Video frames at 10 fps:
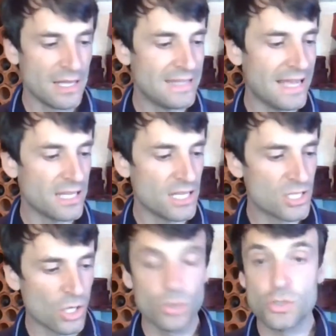That
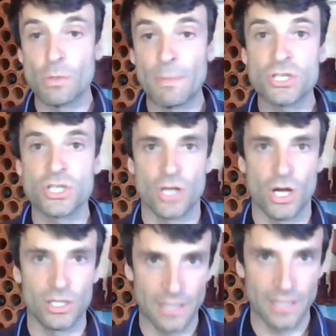is also mentioned
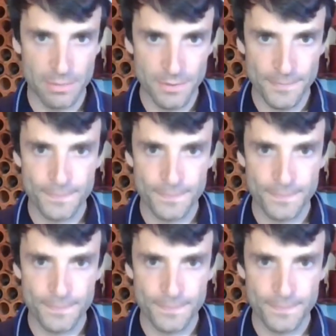on the label.